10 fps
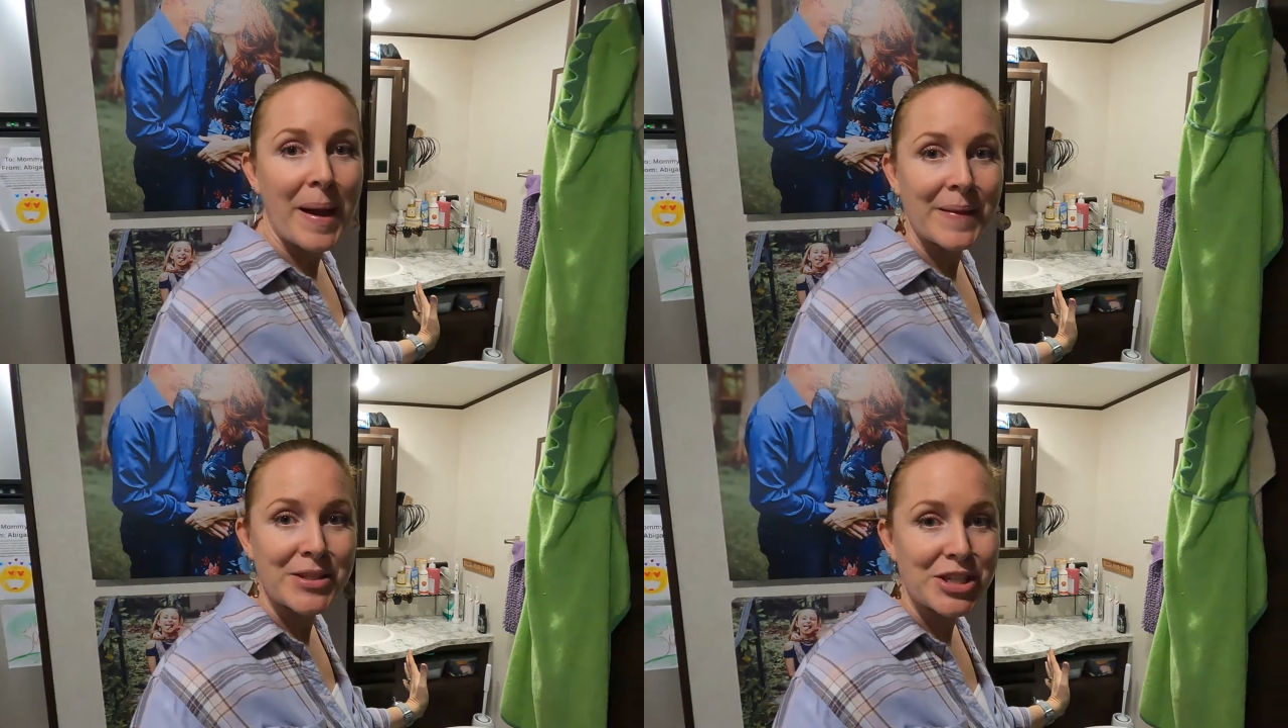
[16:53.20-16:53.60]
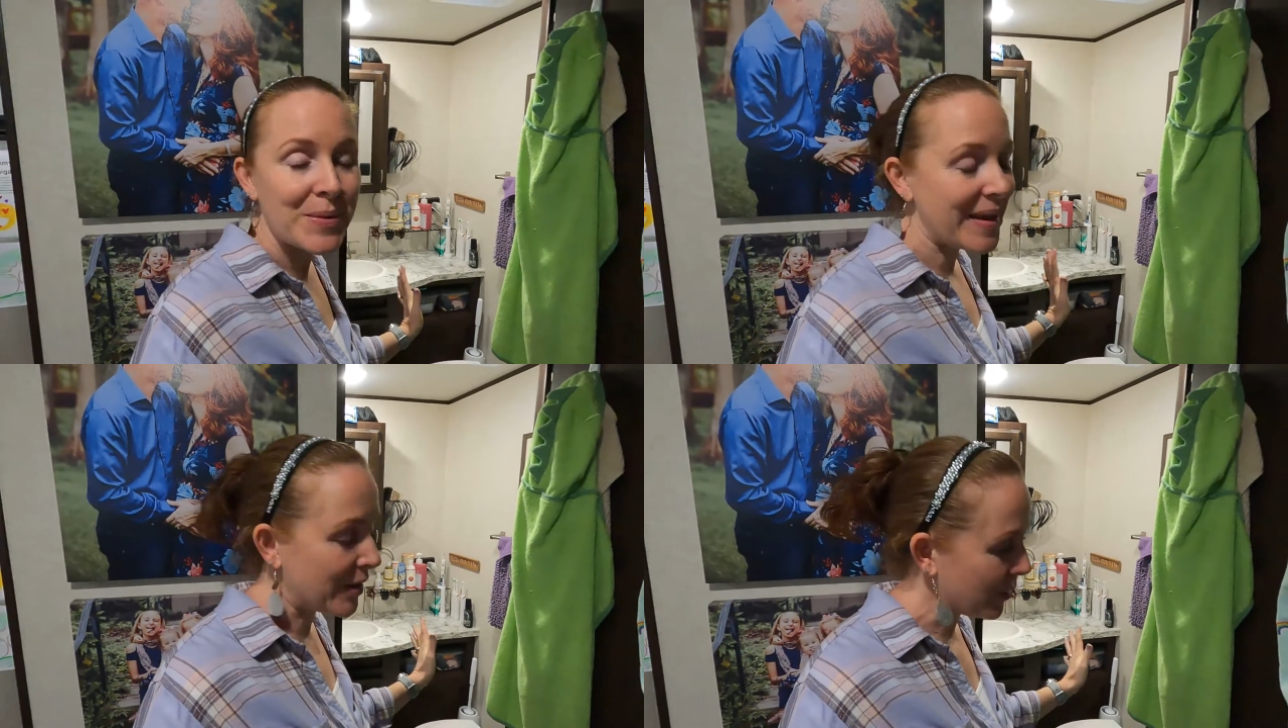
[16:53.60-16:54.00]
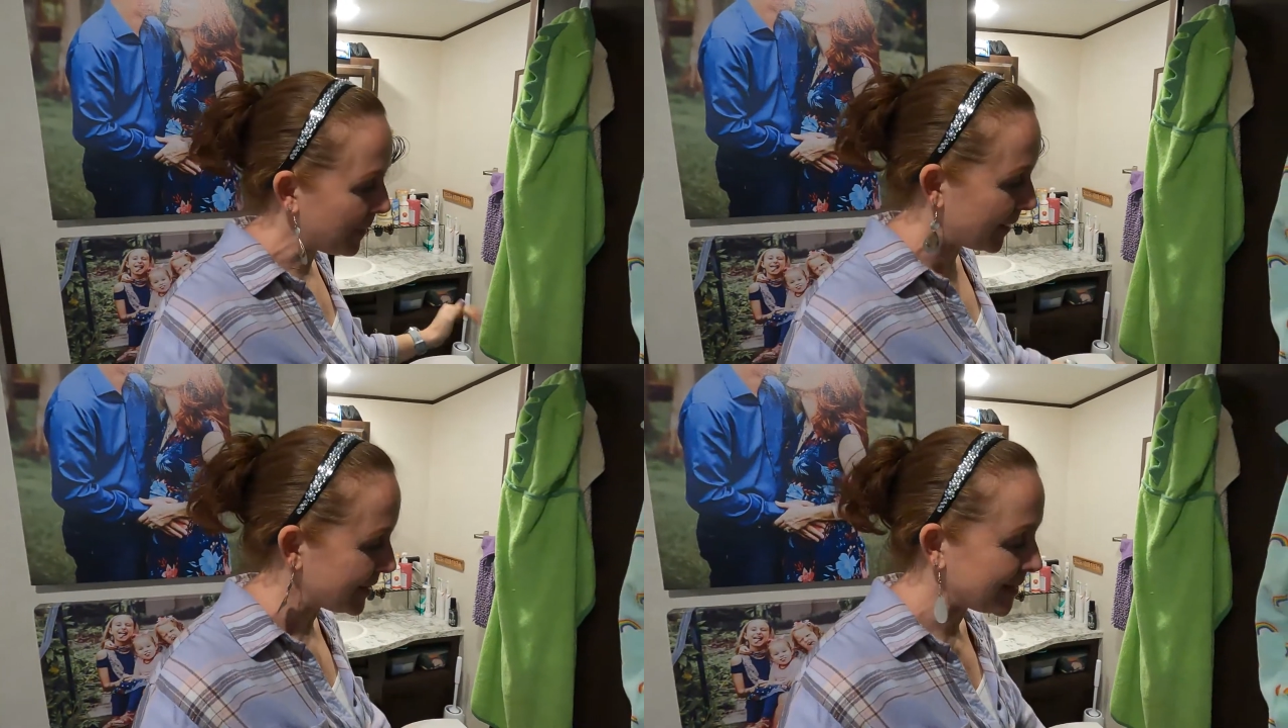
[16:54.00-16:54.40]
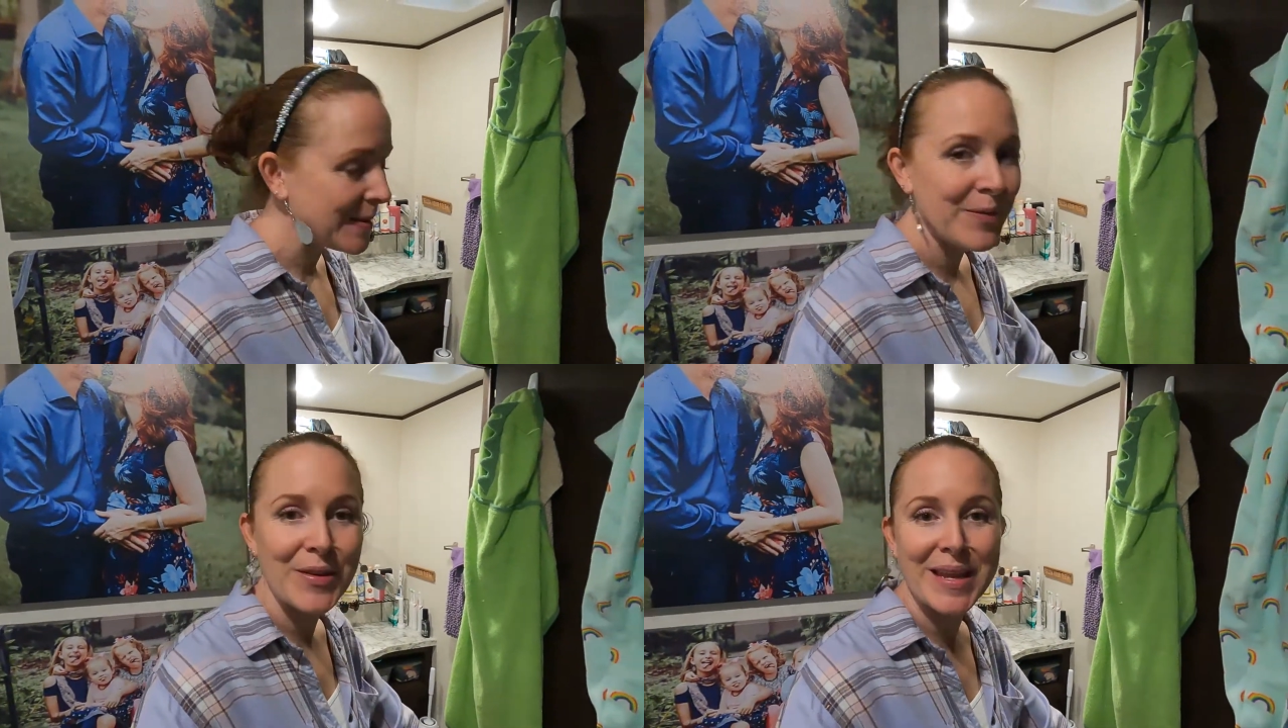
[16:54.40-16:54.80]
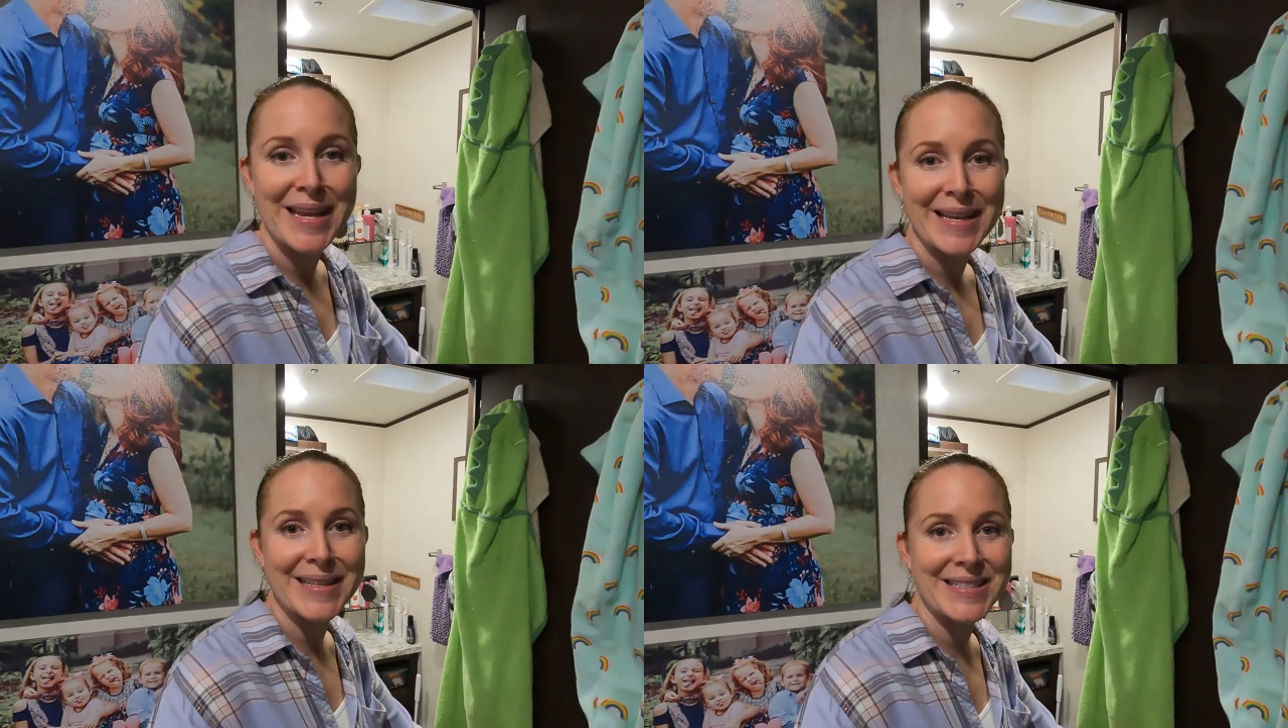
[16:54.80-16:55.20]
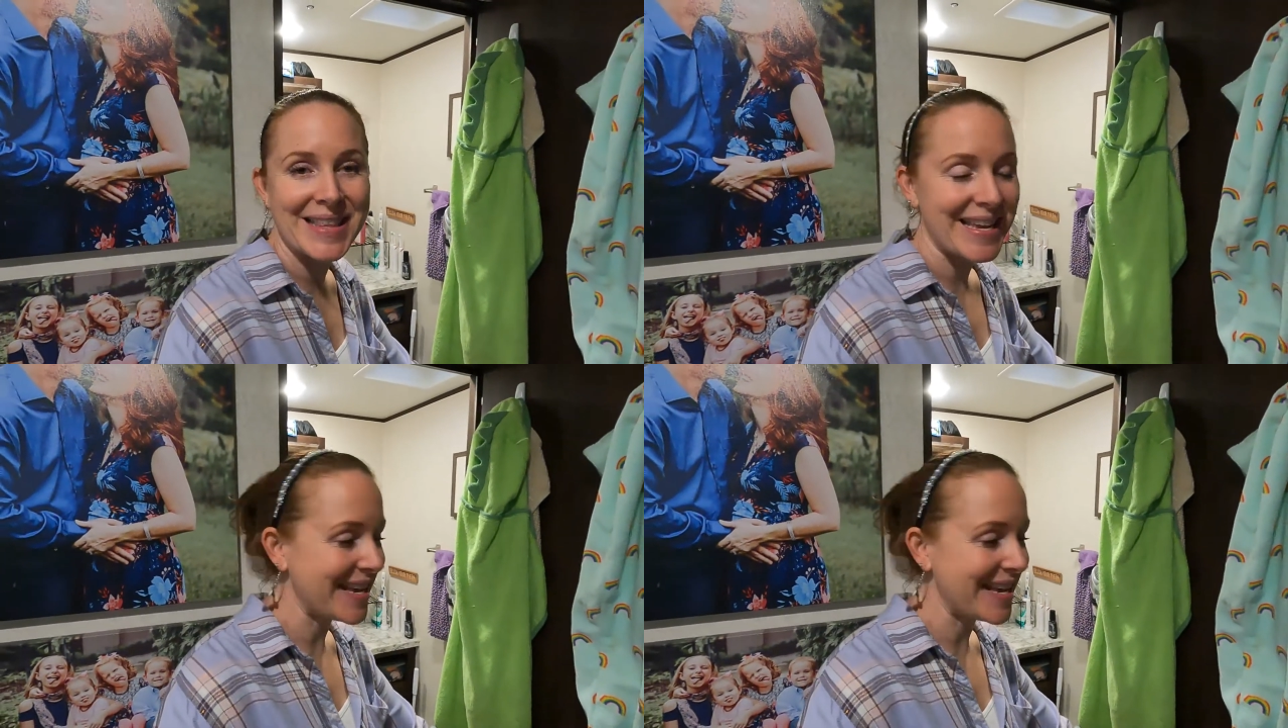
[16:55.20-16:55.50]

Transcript: apology. We had to apologize to the kids,